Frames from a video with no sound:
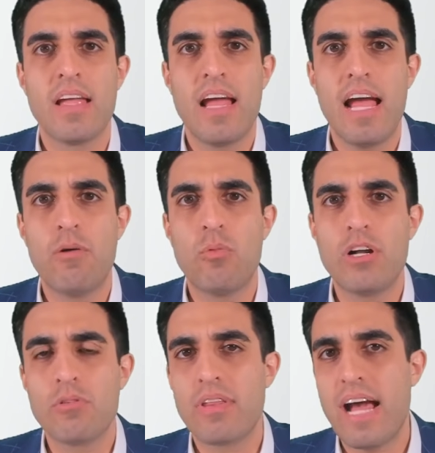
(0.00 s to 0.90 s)
And
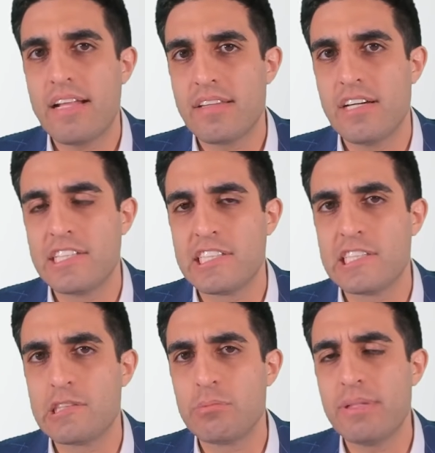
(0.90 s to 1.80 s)
what that does
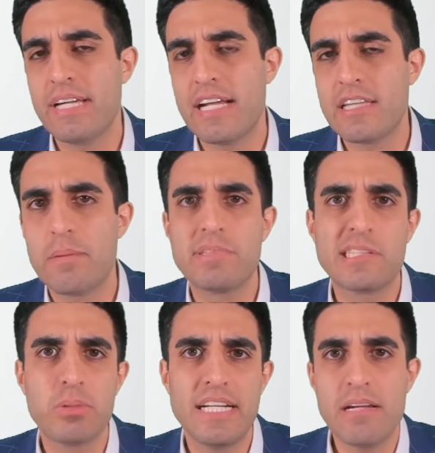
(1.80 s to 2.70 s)
is we end up
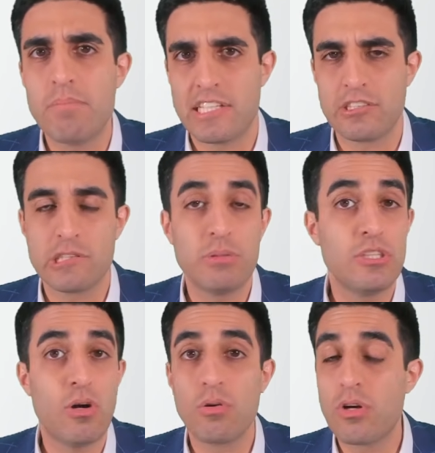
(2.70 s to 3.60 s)
splitting muscles. We
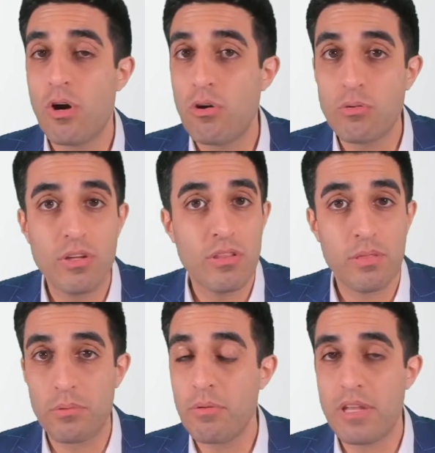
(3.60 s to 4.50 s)
don't go
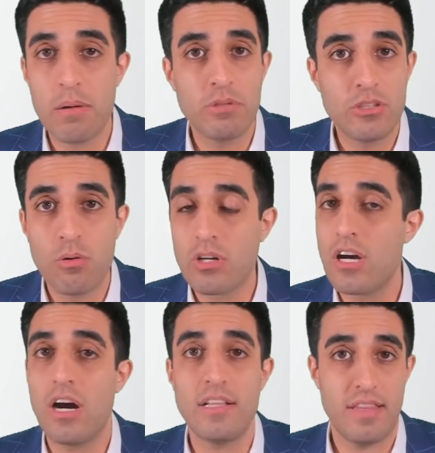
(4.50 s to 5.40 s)
through them, we don't
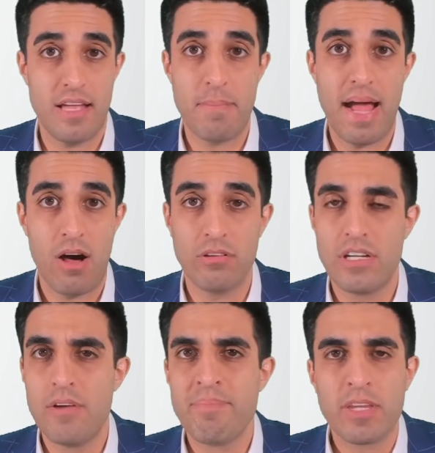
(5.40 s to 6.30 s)
cut them out.
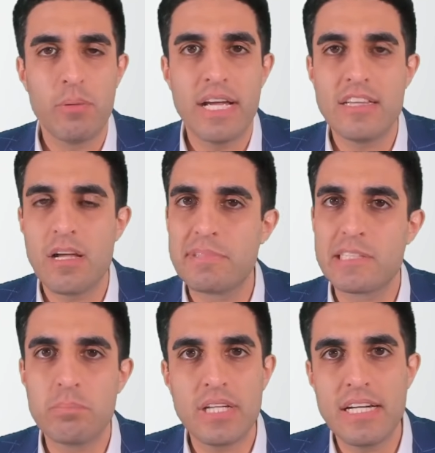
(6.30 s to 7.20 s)
We end up
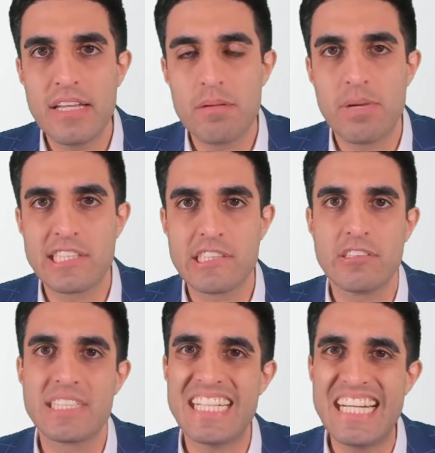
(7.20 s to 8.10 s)
splitting the
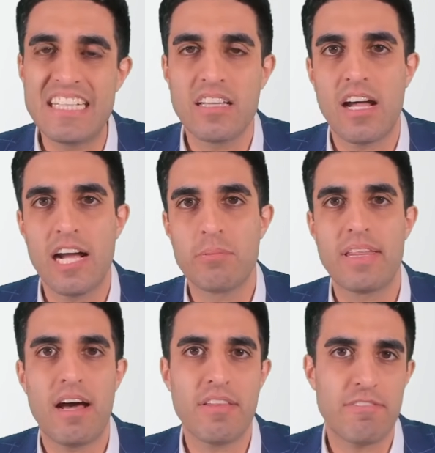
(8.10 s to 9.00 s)
muscles in line
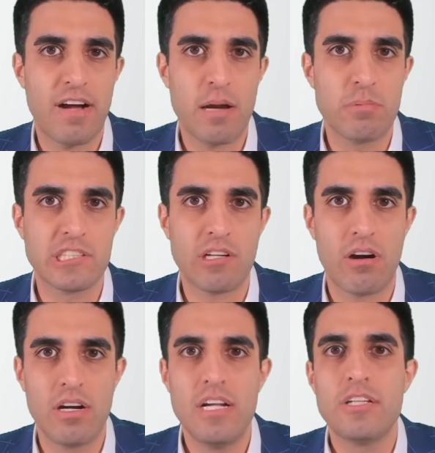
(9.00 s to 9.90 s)
with how the fibers
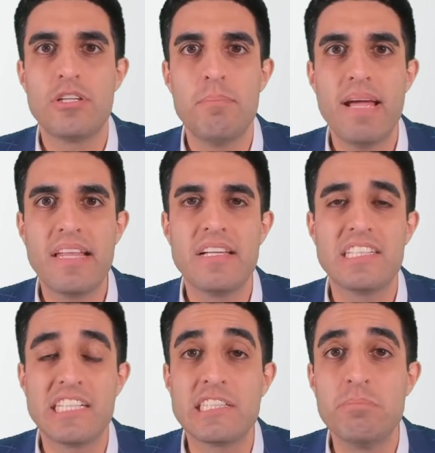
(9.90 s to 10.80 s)
are to make
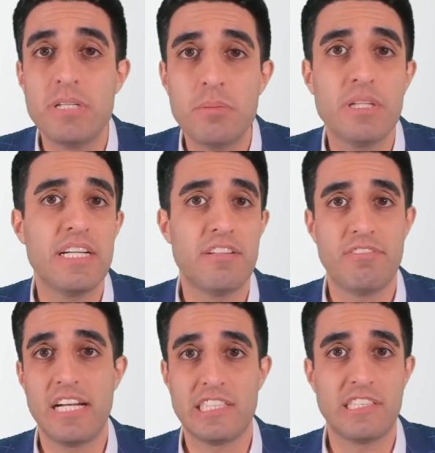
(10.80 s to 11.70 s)
this as minimally
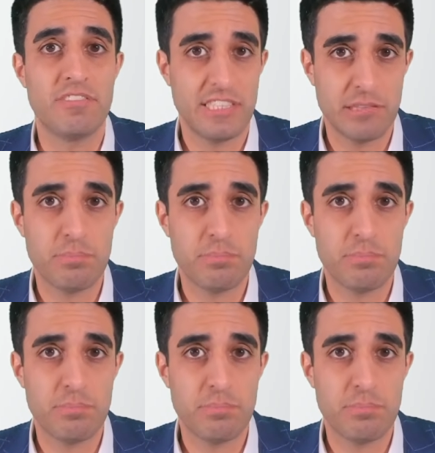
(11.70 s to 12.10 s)
invasive as